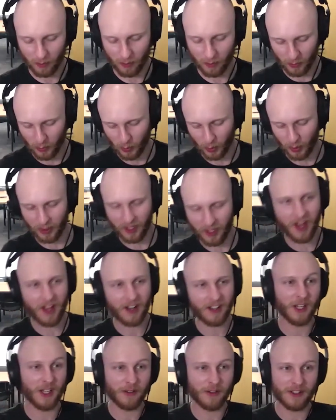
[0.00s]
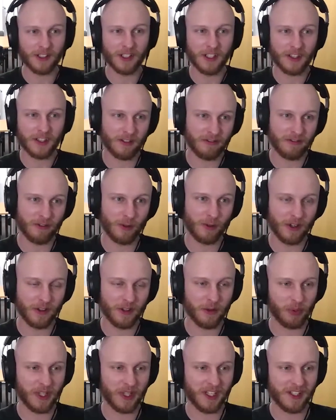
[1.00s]
we're not allowed to let the food on
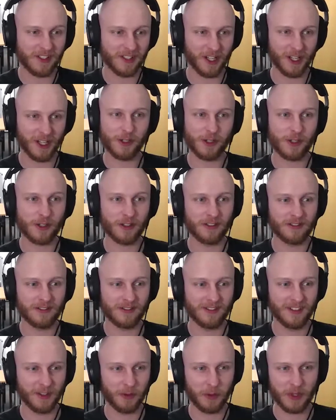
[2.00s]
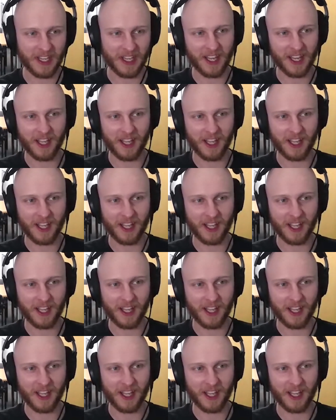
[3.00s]
the plate touch. You